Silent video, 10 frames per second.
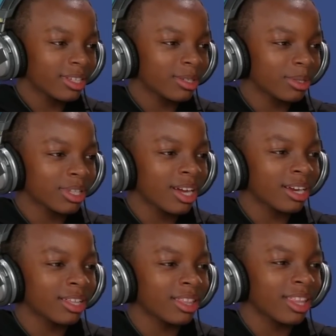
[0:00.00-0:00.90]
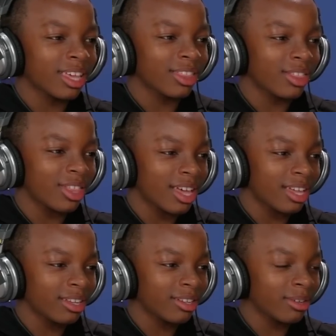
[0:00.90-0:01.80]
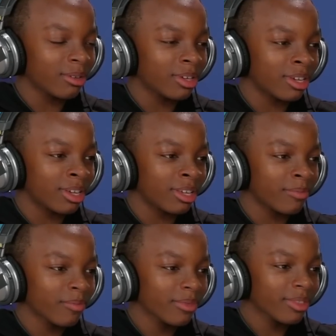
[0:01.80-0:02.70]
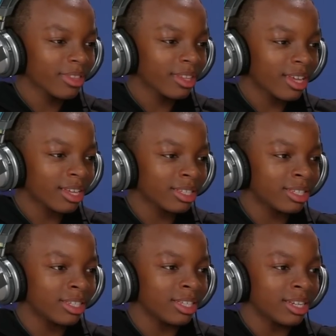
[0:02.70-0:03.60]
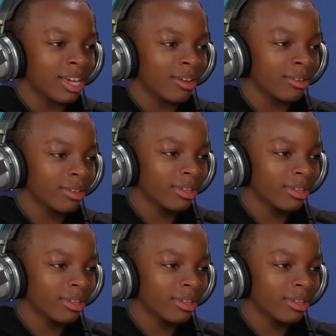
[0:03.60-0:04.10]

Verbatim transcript: So it's kind of like that. Okay, I see now.